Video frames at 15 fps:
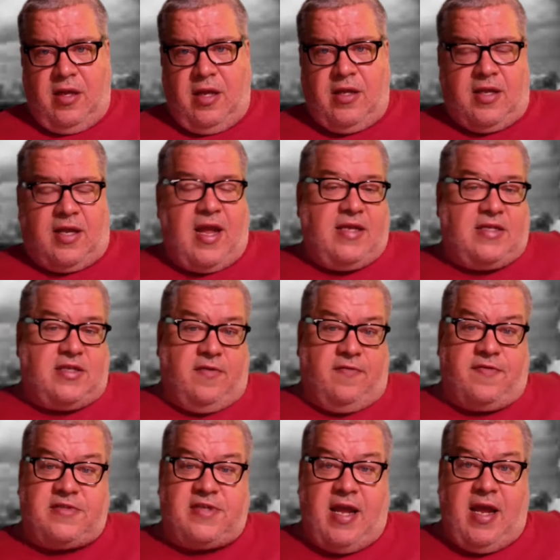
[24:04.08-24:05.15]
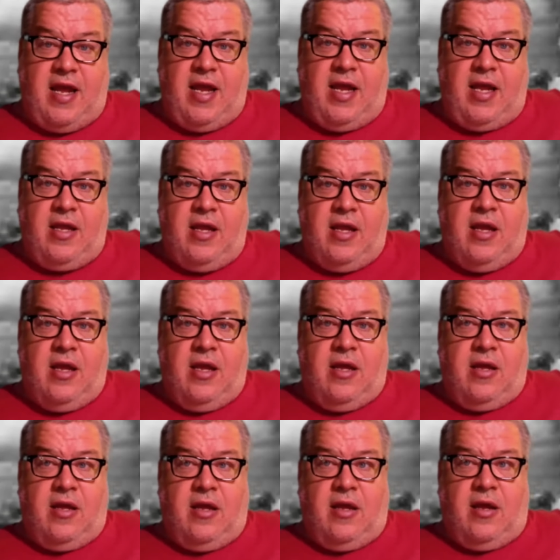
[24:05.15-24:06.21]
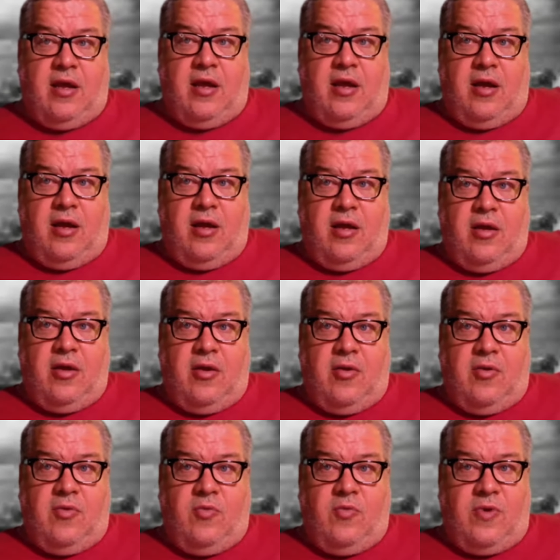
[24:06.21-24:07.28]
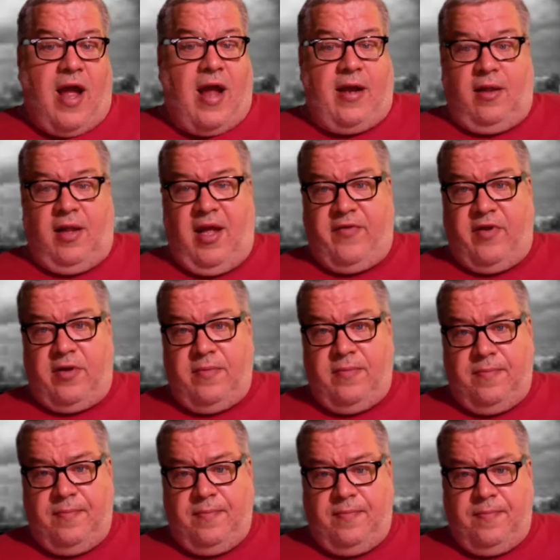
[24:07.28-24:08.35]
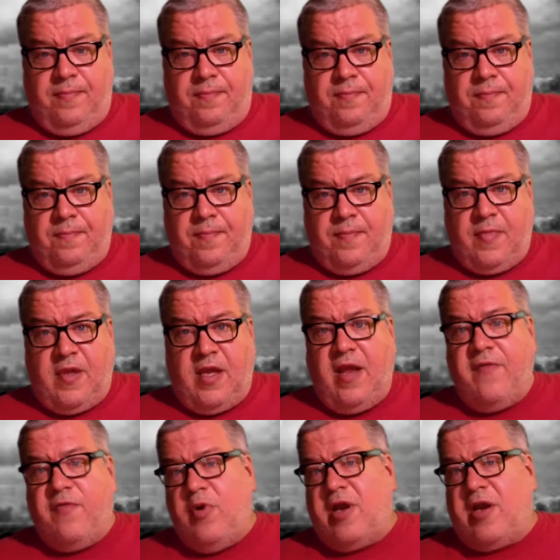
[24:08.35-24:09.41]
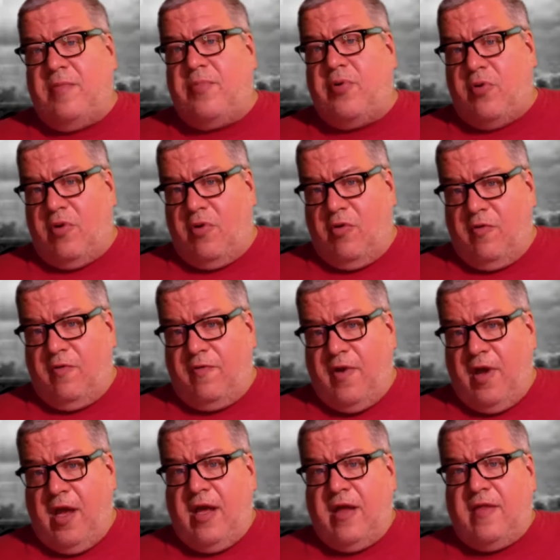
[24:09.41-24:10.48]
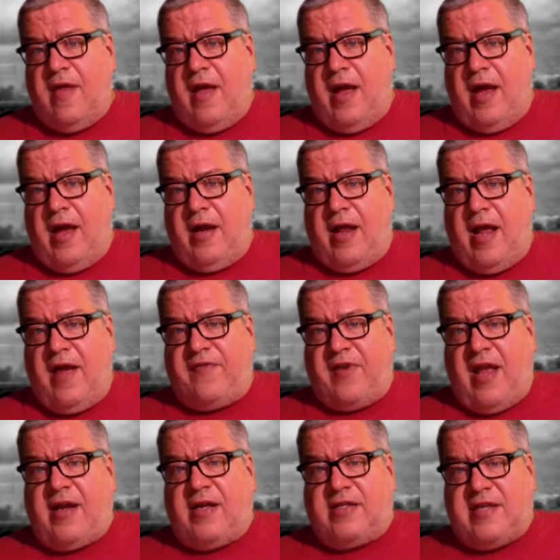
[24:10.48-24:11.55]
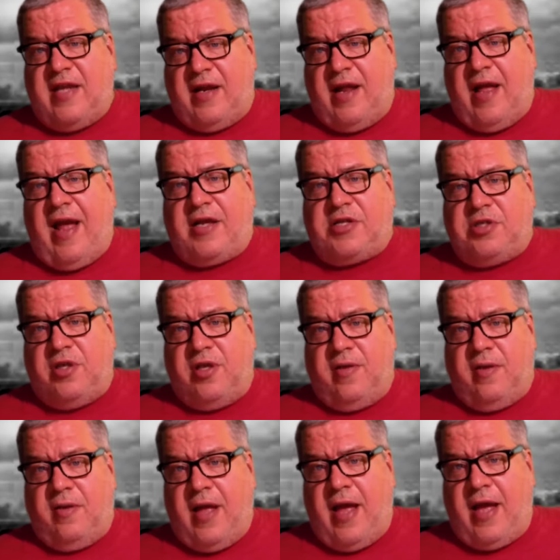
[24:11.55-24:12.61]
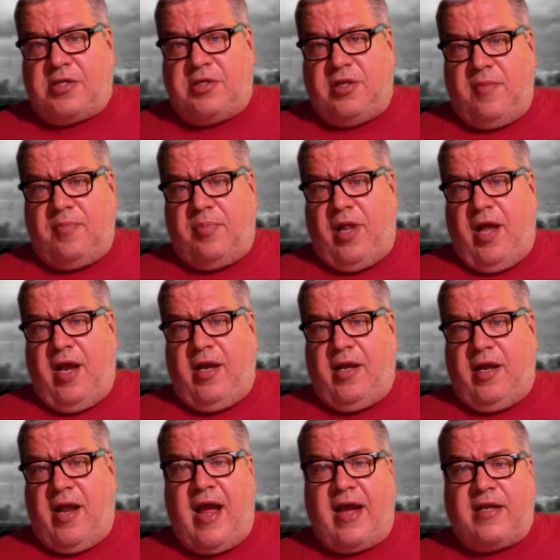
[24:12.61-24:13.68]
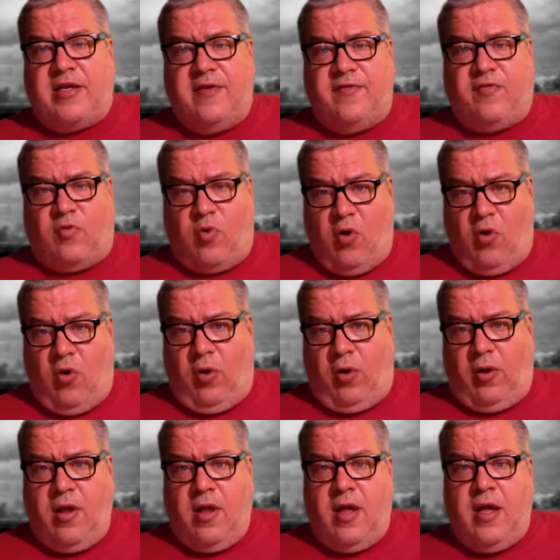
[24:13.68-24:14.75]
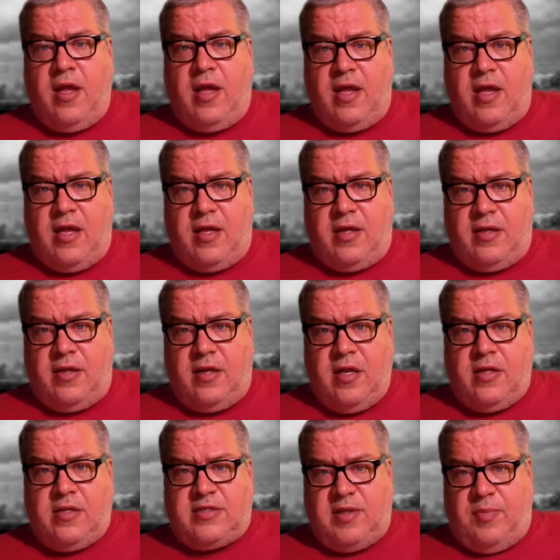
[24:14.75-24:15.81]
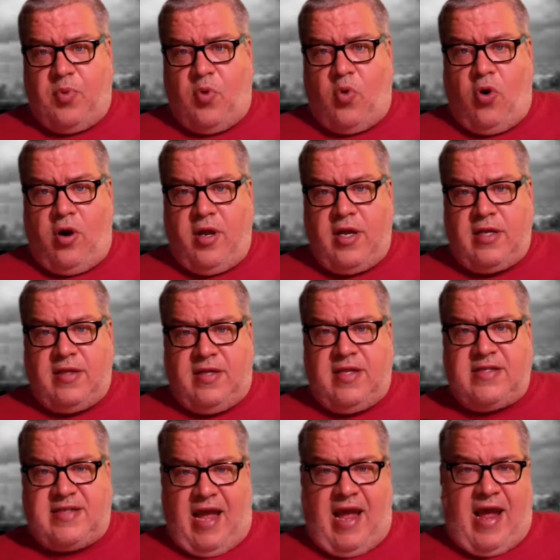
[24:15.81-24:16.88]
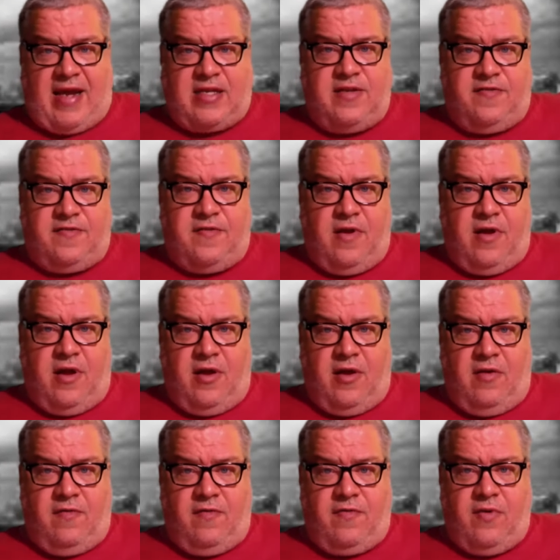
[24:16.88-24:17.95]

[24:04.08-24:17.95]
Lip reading: the case of, say, 9/11, if we could prove that Afghanistan actually played an active role in supporting this act of